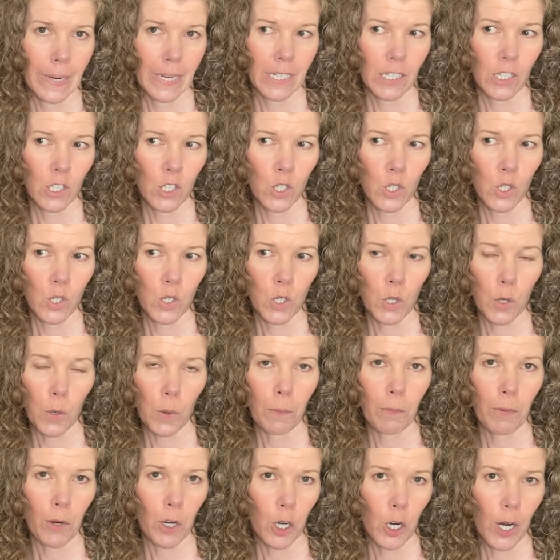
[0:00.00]
So
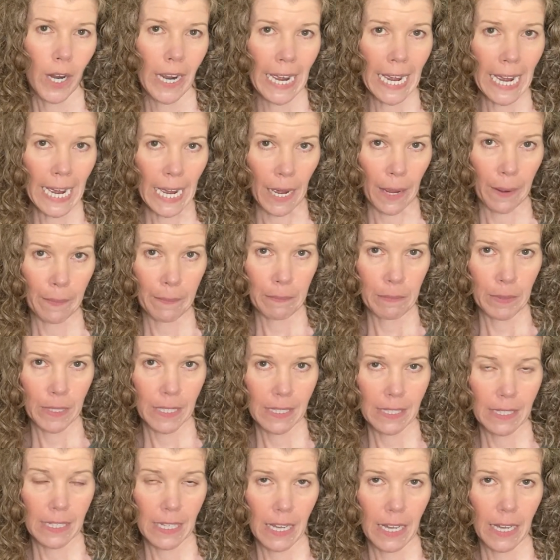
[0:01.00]

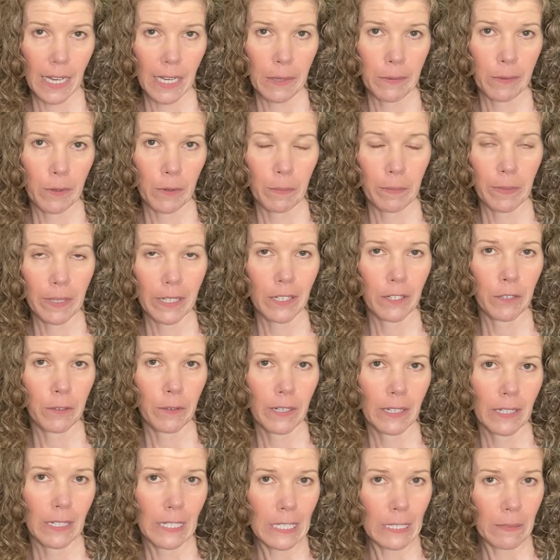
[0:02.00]
perhaps I will be
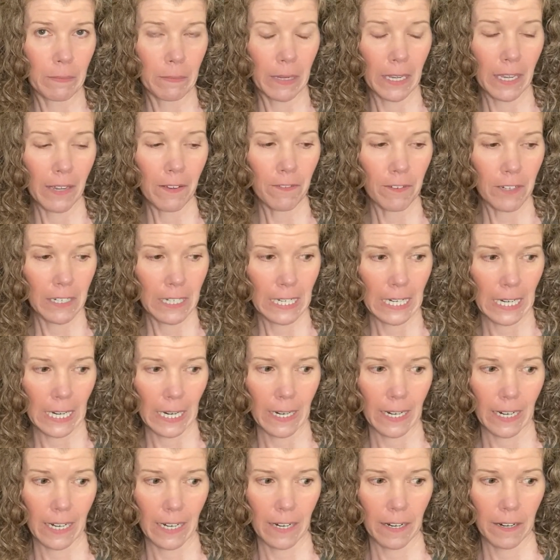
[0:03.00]
doing some gift
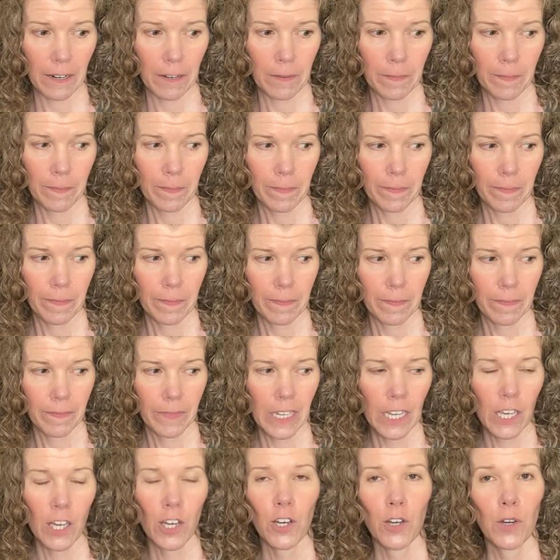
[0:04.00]
knitting,
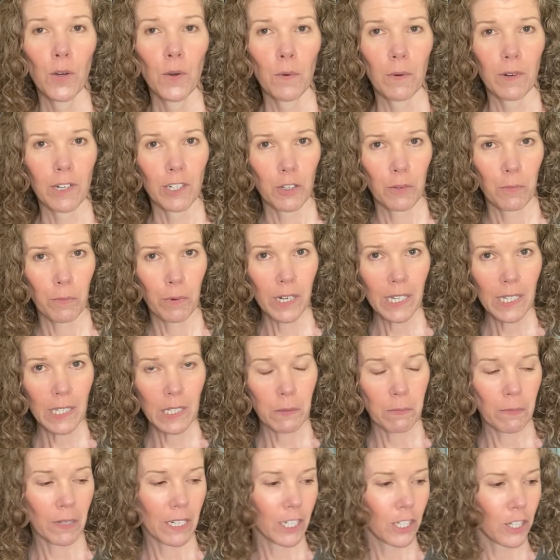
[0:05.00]
which brings
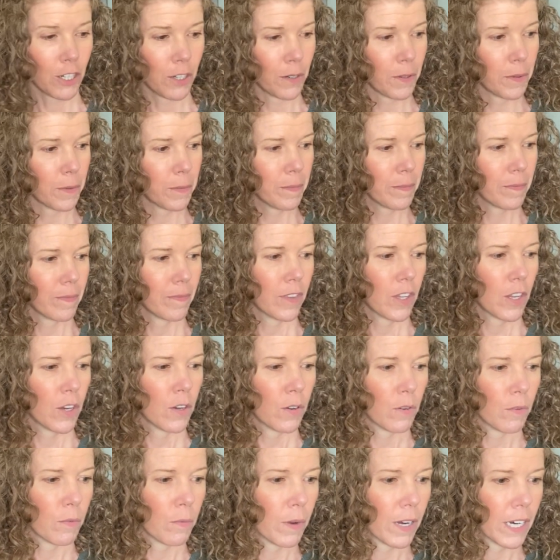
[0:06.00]
me to
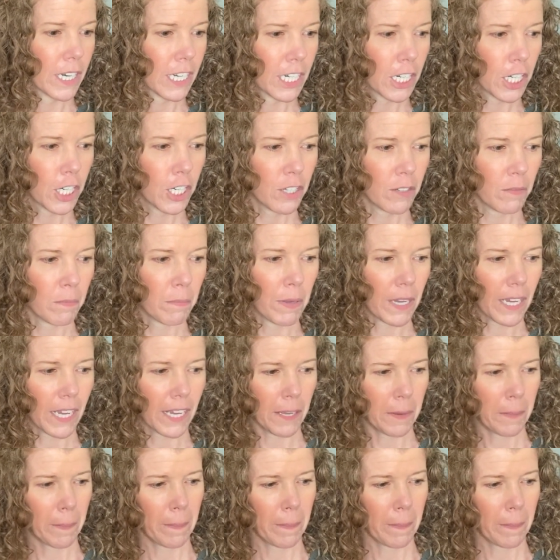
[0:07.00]
what it could be.